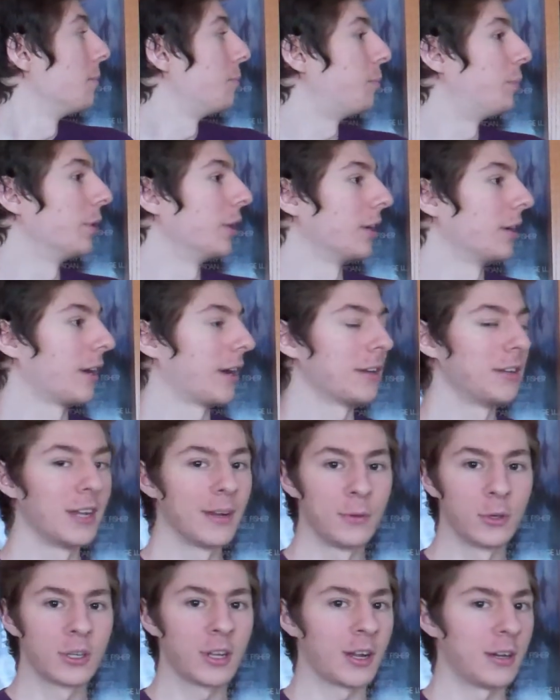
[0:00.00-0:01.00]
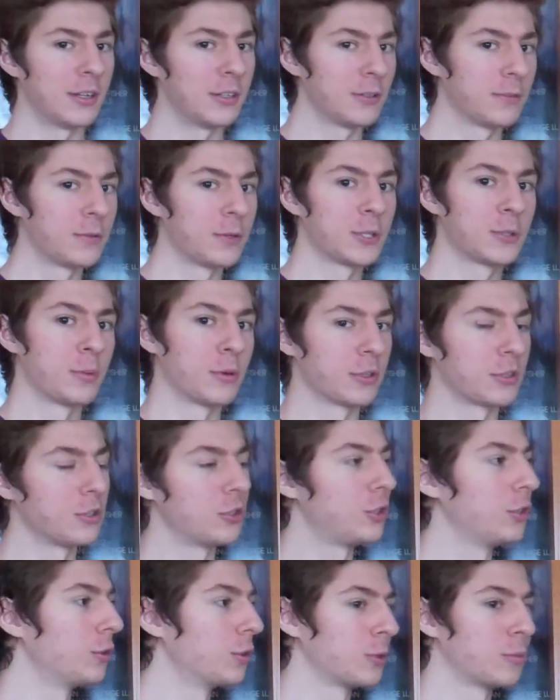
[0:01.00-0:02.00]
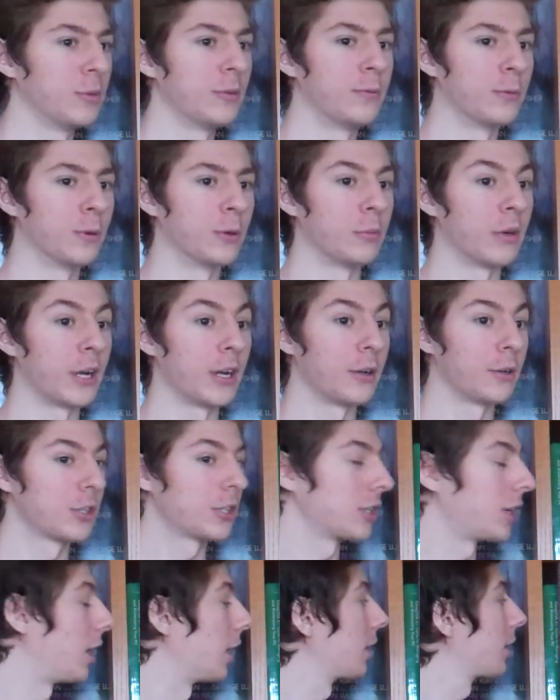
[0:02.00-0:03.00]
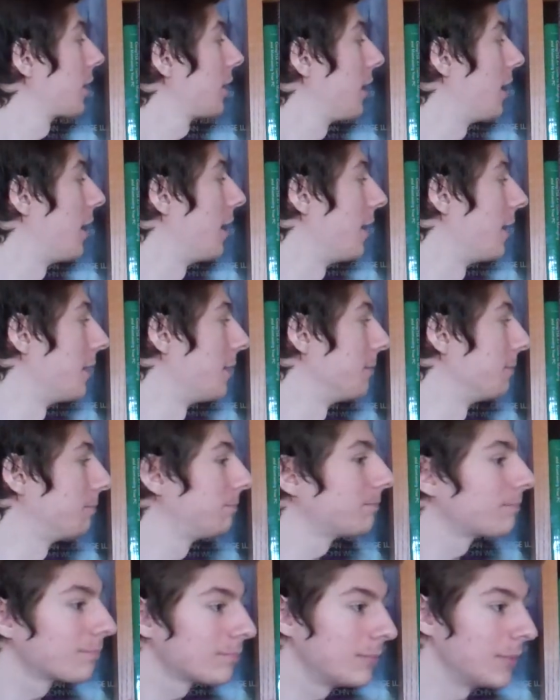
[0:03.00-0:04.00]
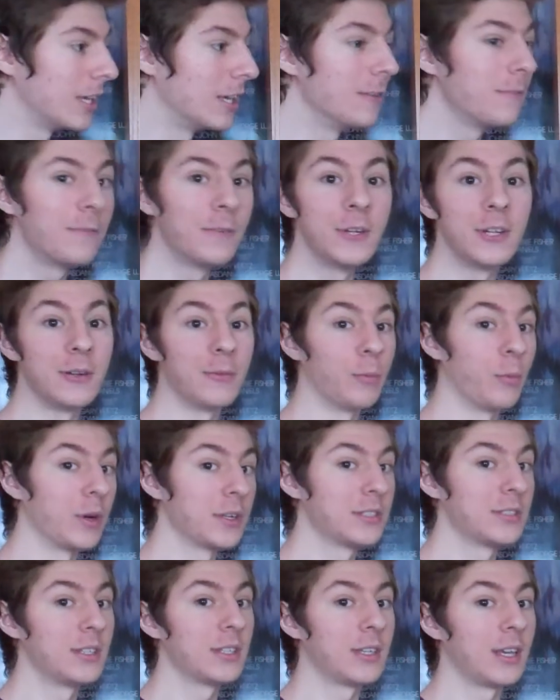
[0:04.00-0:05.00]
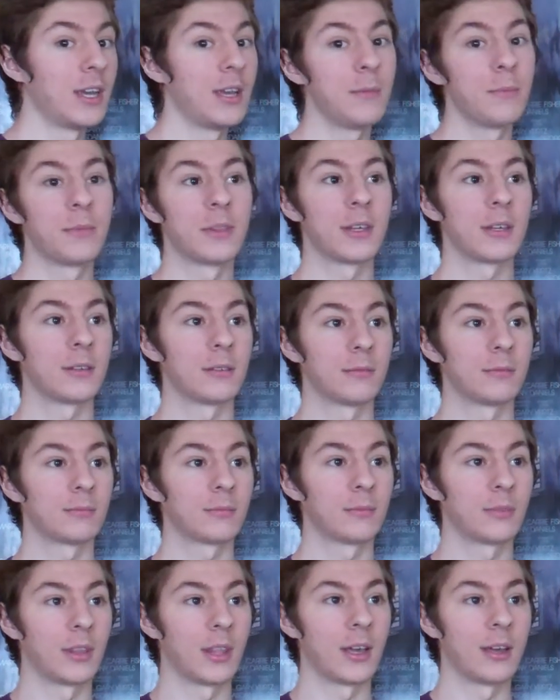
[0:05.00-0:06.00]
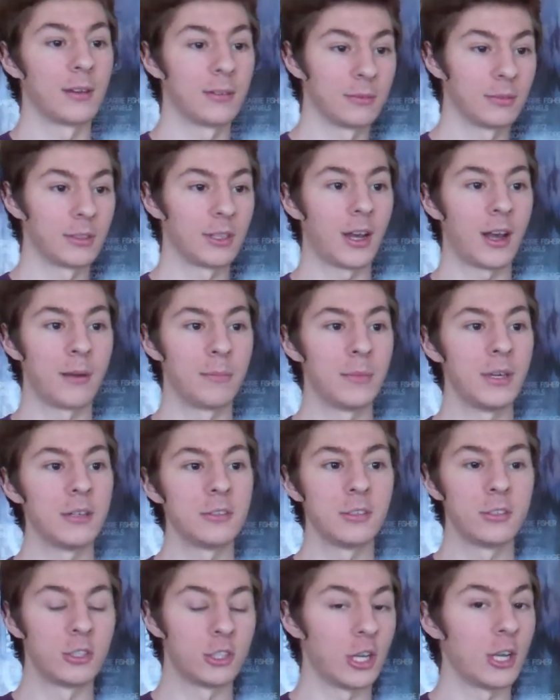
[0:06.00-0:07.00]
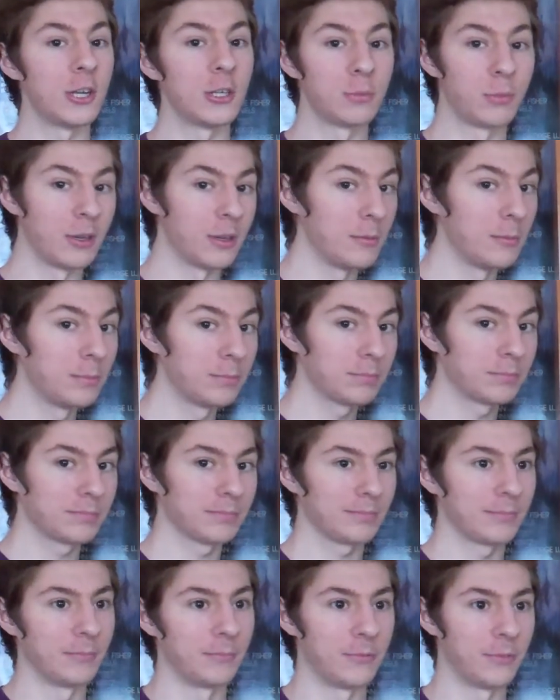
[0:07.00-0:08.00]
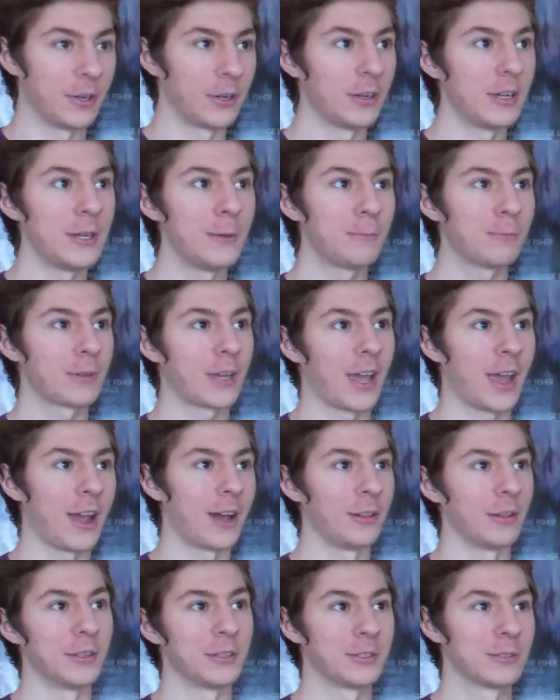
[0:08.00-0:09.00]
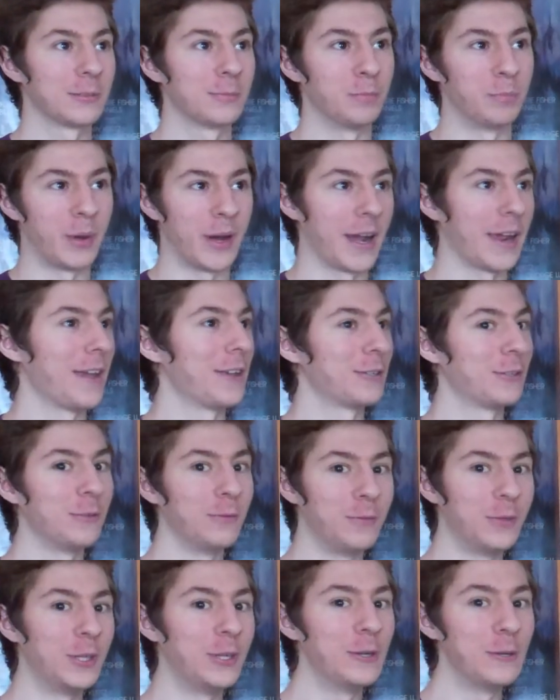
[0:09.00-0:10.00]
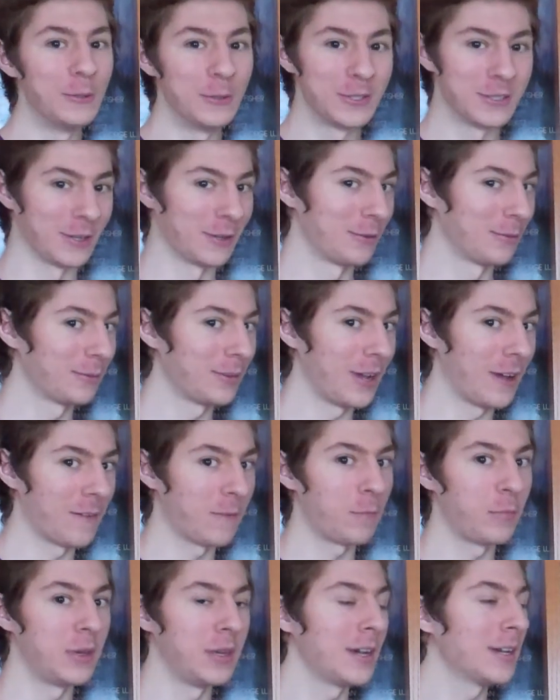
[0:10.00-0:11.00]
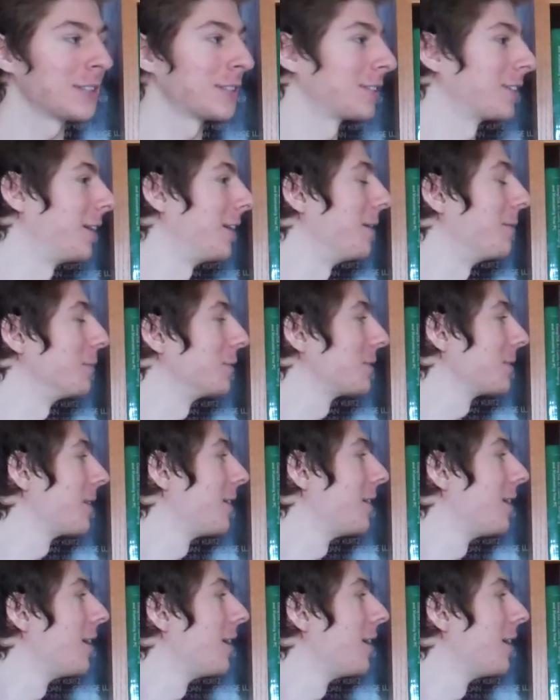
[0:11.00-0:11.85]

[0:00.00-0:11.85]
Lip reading: But I'd never gotten into first-person shooters before BioShock, and Infinite was the game that got me to change my very callous, biased views on FPS games.